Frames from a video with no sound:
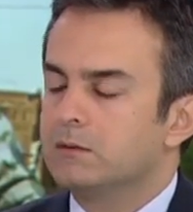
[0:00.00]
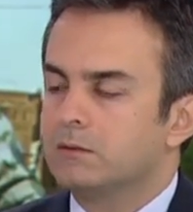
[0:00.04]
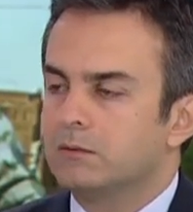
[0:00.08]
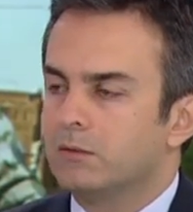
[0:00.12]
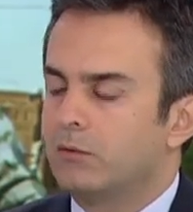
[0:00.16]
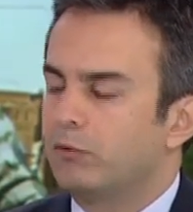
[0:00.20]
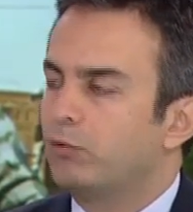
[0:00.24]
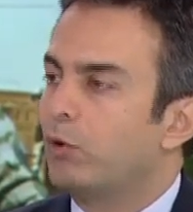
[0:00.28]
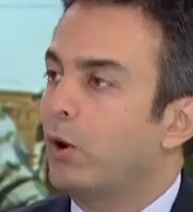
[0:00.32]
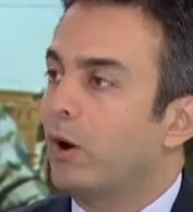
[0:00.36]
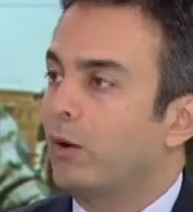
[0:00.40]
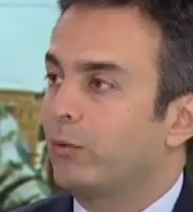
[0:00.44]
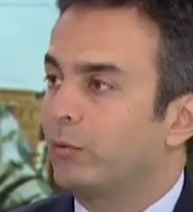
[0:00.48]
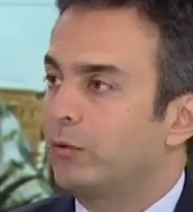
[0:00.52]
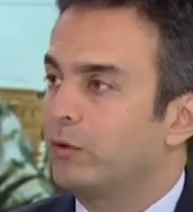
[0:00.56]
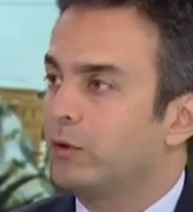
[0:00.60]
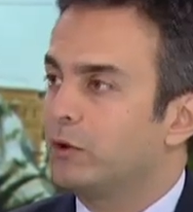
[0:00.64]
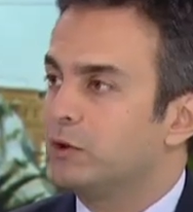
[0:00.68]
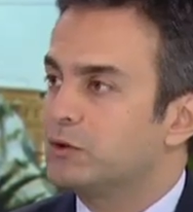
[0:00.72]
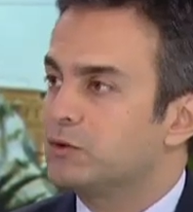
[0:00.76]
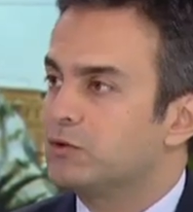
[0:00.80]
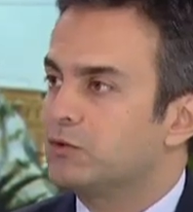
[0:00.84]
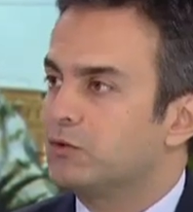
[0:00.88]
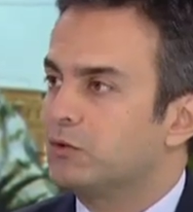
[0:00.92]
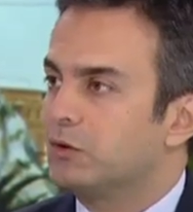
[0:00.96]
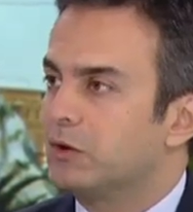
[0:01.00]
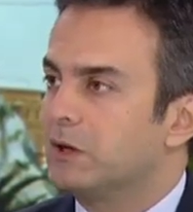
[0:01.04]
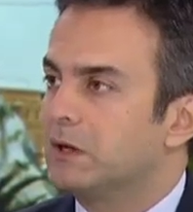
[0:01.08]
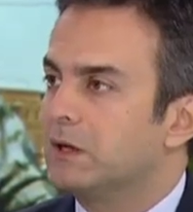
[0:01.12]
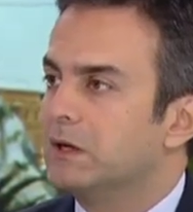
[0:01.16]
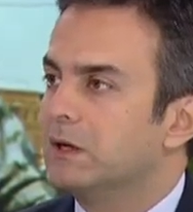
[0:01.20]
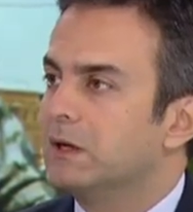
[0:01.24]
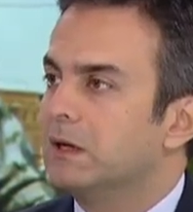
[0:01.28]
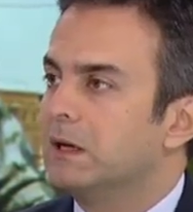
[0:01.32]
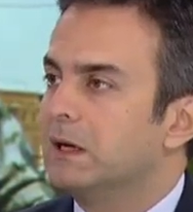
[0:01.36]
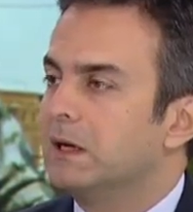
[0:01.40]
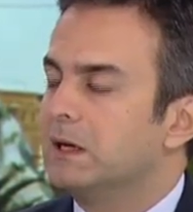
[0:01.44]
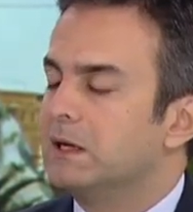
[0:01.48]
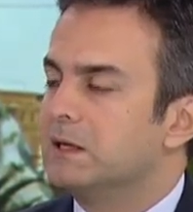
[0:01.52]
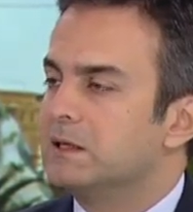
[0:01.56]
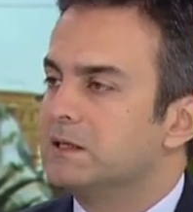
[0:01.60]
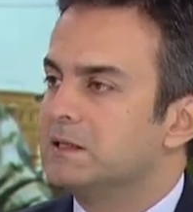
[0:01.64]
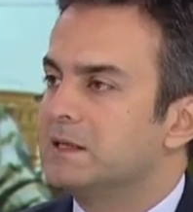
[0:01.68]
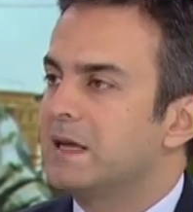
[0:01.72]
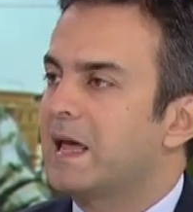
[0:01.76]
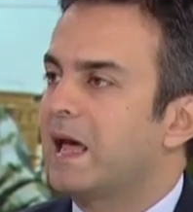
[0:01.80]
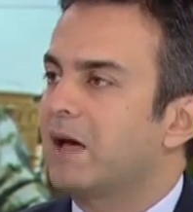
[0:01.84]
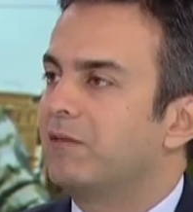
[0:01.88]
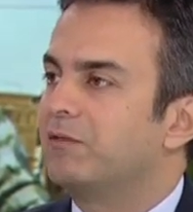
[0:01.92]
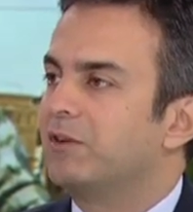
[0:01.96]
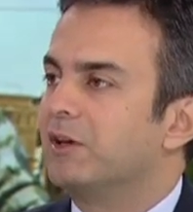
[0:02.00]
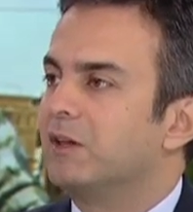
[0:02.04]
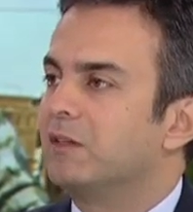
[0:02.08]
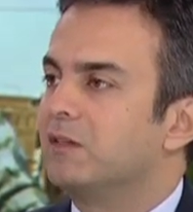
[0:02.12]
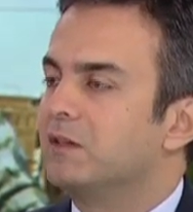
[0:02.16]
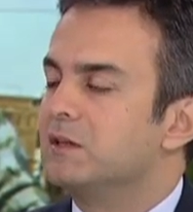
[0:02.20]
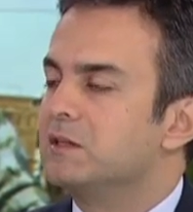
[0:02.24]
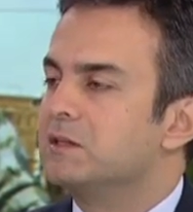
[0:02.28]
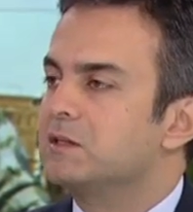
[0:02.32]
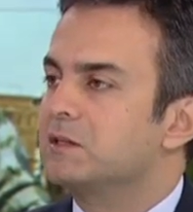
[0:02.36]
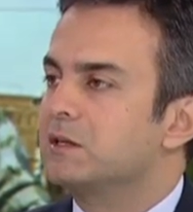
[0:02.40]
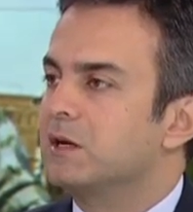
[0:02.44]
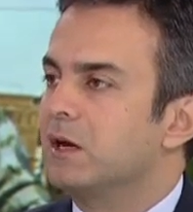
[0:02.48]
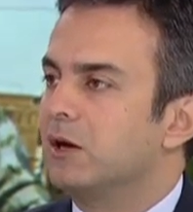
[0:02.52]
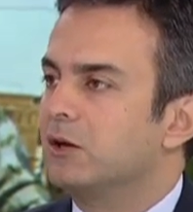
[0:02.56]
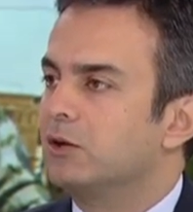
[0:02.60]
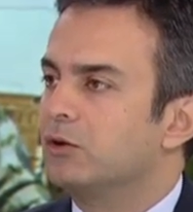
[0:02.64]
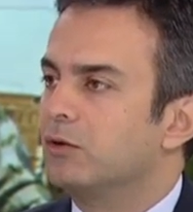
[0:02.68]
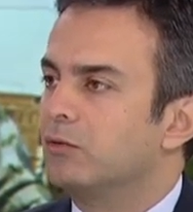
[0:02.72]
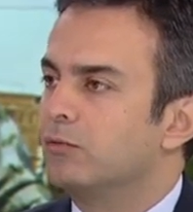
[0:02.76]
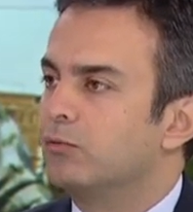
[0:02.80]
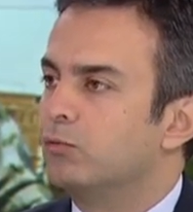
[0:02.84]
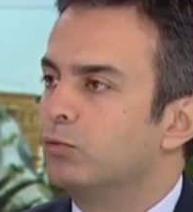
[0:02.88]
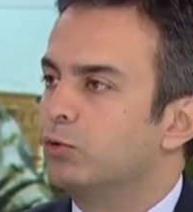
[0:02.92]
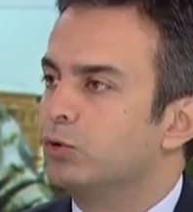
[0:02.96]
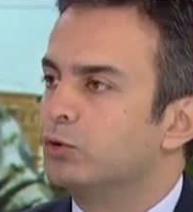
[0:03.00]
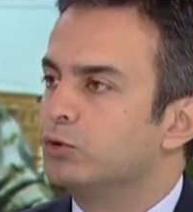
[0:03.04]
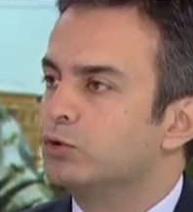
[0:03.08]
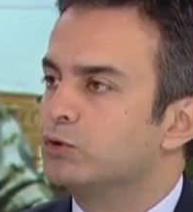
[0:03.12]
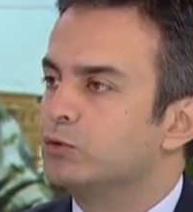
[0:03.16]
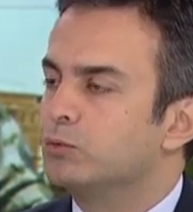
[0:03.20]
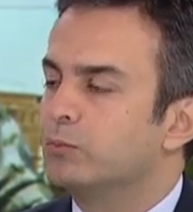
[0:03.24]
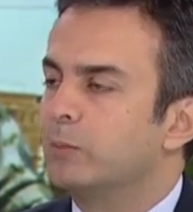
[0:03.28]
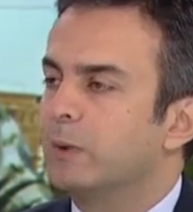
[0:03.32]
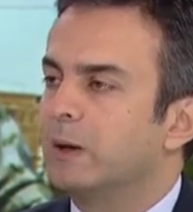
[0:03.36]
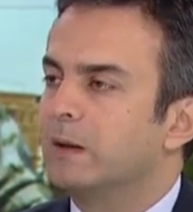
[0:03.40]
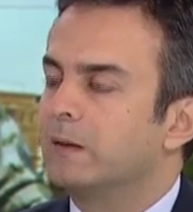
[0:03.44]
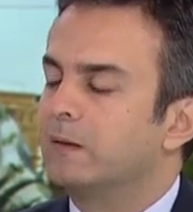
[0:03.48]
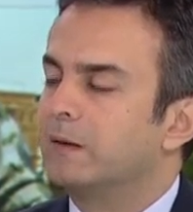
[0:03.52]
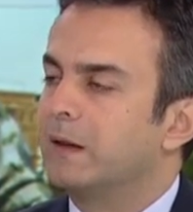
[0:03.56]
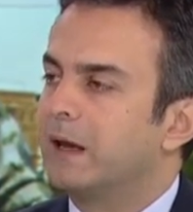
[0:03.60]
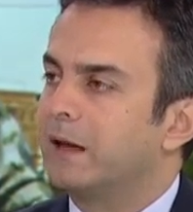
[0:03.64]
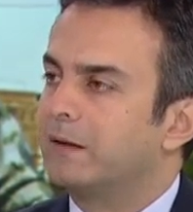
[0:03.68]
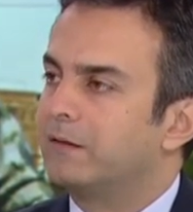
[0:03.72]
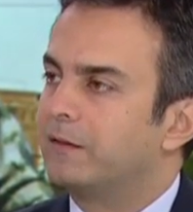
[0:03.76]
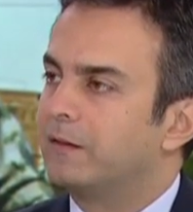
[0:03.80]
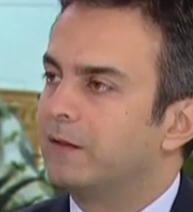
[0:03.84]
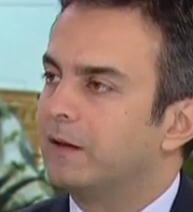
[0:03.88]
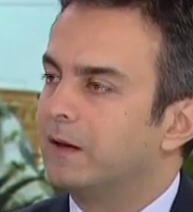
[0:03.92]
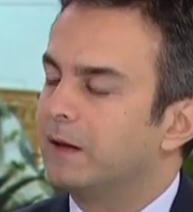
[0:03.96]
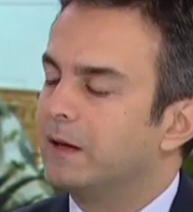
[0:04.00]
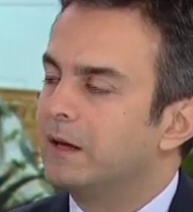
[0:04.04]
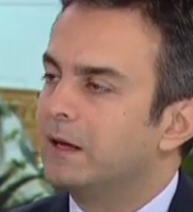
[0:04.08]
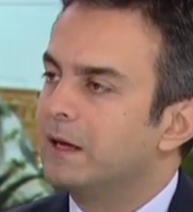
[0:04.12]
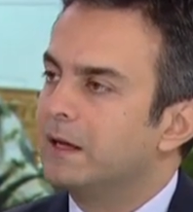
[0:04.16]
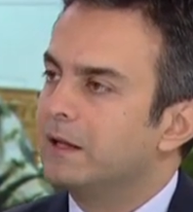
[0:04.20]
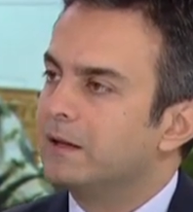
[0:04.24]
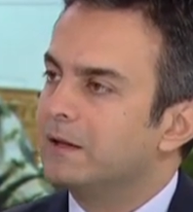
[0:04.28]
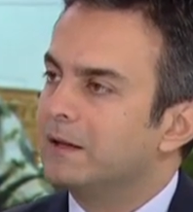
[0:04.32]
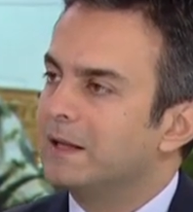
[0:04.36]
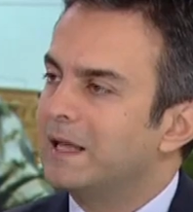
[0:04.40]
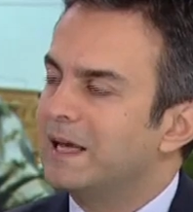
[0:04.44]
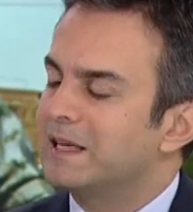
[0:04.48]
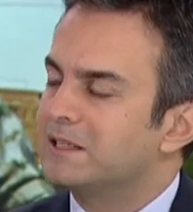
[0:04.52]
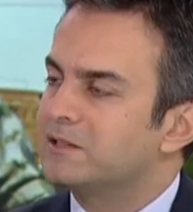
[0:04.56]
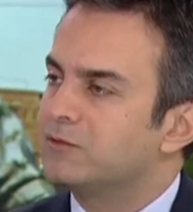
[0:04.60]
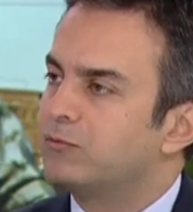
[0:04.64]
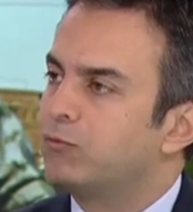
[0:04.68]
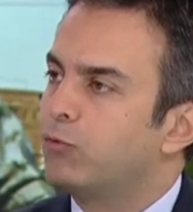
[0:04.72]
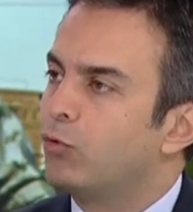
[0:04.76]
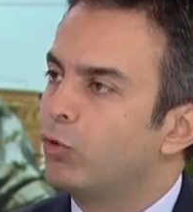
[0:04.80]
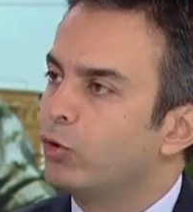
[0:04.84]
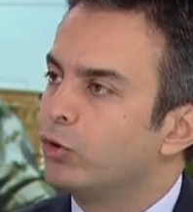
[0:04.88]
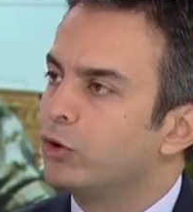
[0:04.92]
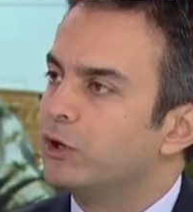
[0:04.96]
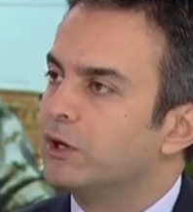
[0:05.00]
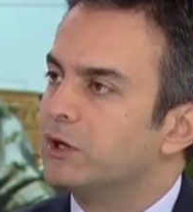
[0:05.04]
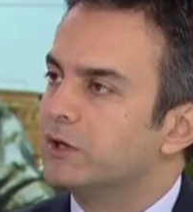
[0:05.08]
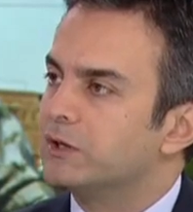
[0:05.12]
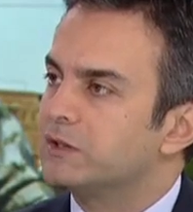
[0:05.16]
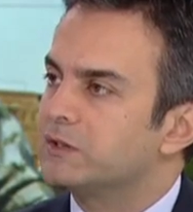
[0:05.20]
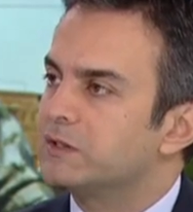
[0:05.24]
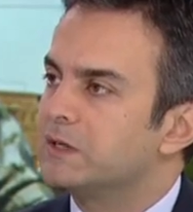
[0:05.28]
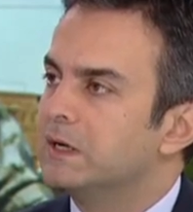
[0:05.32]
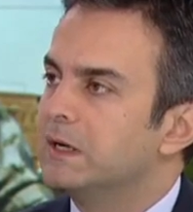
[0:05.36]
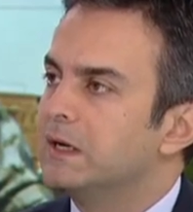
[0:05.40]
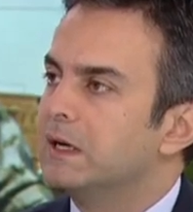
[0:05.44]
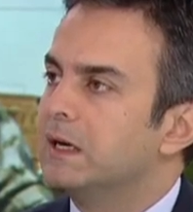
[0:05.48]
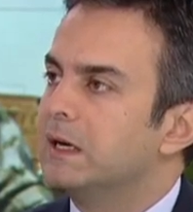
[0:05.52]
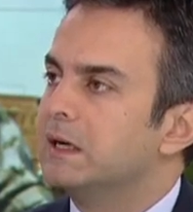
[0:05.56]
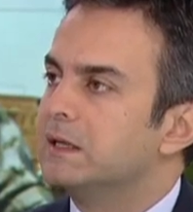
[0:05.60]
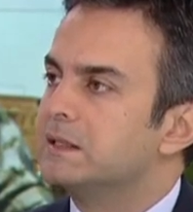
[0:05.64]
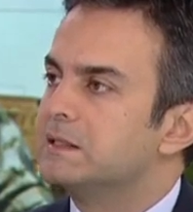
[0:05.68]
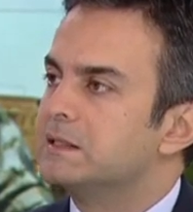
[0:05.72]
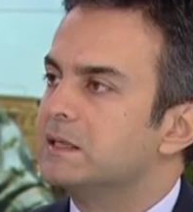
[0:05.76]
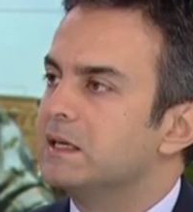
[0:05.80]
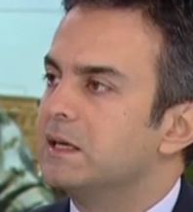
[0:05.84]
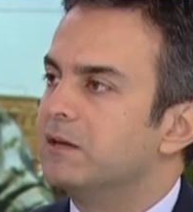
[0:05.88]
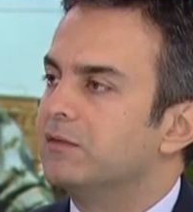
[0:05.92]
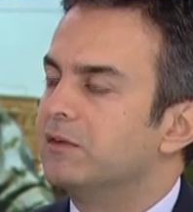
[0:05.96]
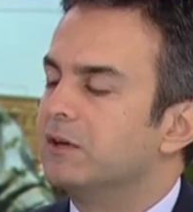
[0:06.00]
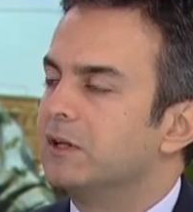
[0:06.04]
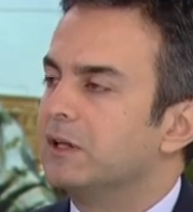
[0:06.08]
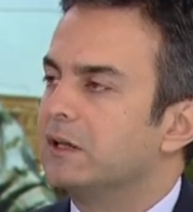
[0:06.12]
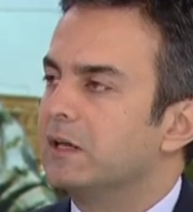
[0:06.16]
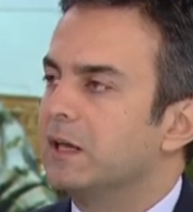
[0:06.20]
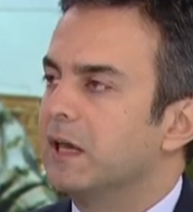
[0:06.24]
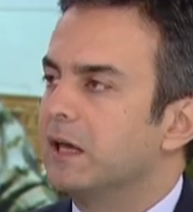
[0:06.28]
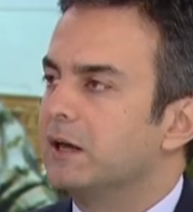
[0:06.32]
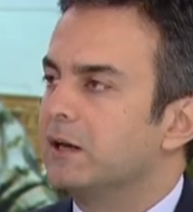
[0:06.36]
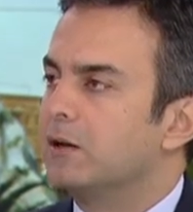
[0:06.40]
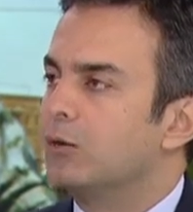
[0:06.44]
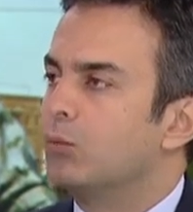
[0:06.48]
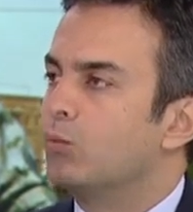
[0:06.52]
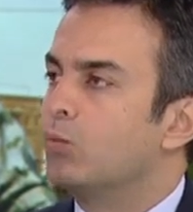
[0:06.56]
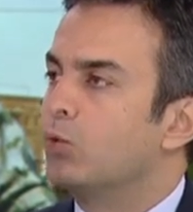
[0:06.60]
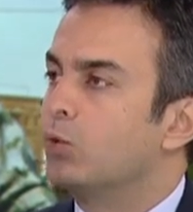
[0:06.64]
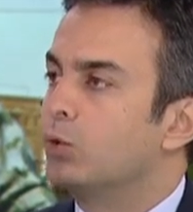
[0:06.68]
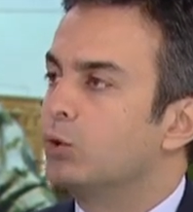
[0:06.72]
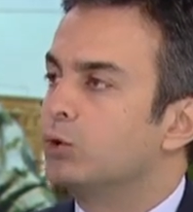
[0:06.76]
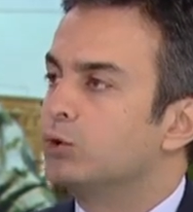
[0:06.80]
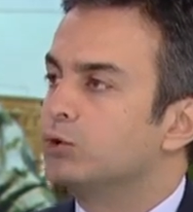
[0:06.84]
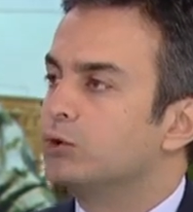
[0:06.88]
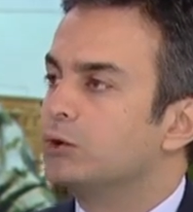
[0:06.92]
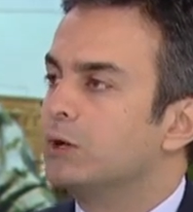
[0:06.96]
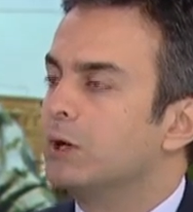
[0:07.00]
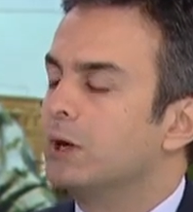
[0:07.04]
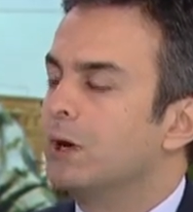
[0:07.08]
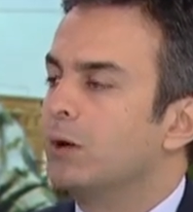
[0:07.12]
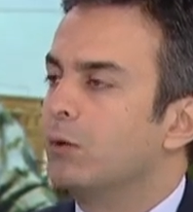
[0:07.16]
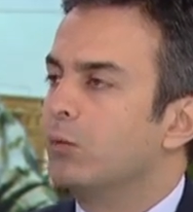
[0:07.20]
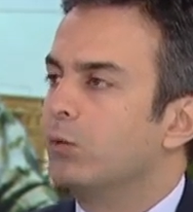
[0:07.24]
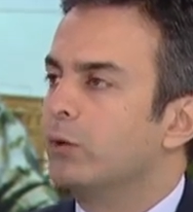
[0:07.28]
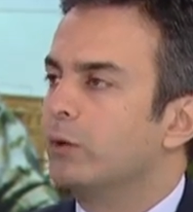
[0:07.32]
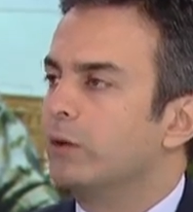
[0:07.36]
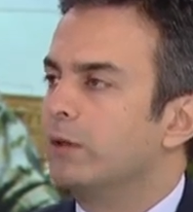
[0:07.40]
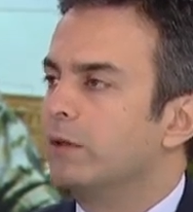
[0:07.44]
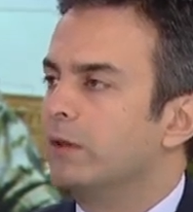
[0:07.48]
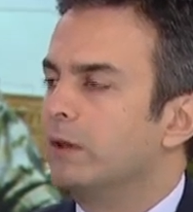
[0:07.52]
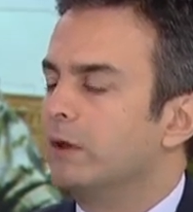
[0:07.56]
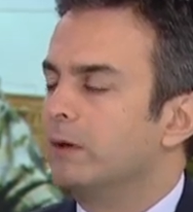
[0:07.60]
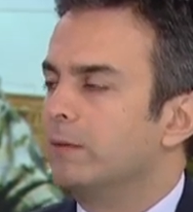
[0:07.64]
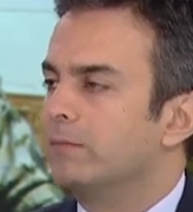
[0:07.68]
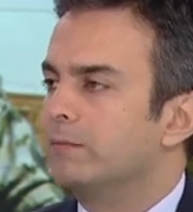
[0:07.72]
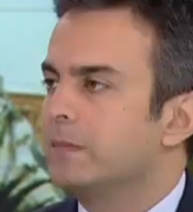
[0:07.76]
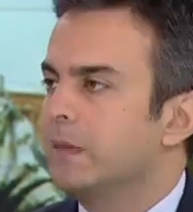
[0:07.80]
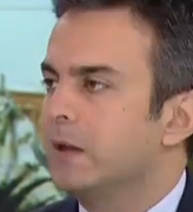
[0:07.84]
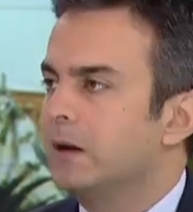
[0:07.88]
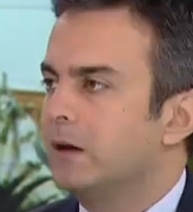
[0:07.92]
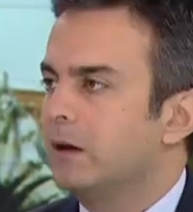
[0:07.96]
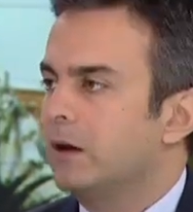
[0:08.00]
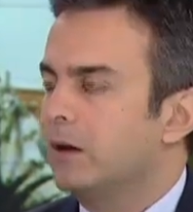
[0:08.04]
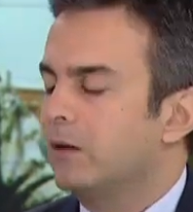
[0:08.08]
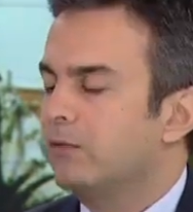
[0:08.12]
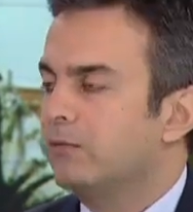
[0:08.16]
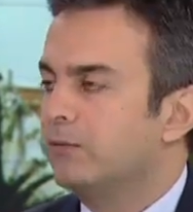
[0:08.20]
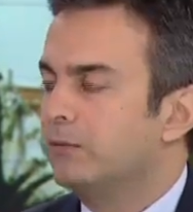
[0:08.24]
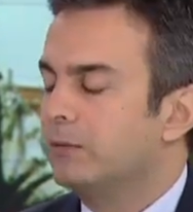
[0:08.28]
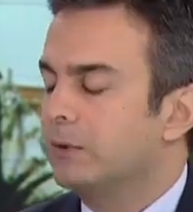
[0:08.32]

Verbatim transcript: throughout the history, as having this kind of worse, but at the last four years, it's even getting worse with, uh, uh,